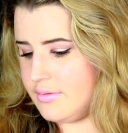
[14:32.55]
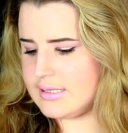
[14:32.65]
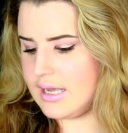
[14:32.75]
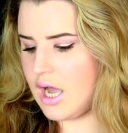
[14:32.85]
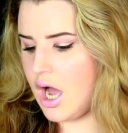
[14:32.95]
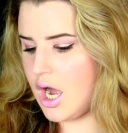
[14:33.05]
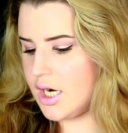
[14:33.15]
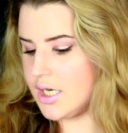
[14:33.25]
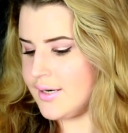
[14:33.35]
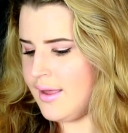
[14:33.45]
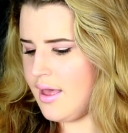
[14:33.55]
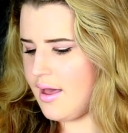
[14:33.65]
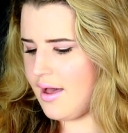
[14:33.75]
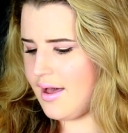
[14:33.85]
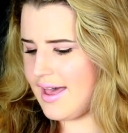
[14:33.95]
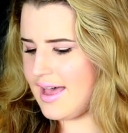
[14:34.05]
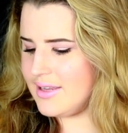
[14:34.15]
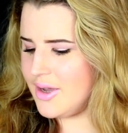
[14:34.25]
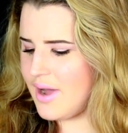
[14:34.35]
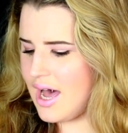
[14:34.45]
Sikhar,
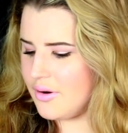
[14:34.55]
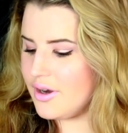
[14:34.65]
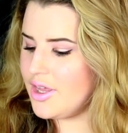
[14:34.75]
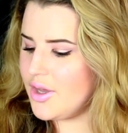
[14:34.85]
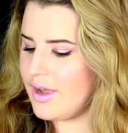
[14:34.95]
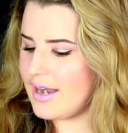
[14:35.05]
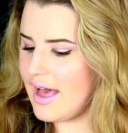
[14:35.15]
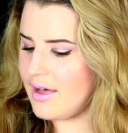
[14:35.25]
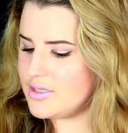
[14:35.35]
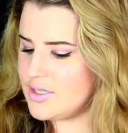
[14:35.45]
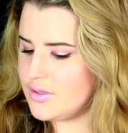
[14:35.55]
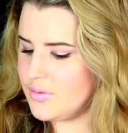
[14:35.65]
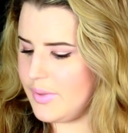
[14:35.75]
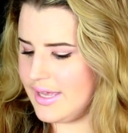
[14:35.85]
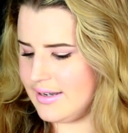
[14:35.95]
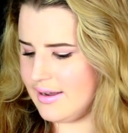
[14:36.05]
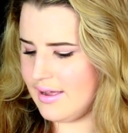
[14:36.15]
Hello, how are you and how do you been?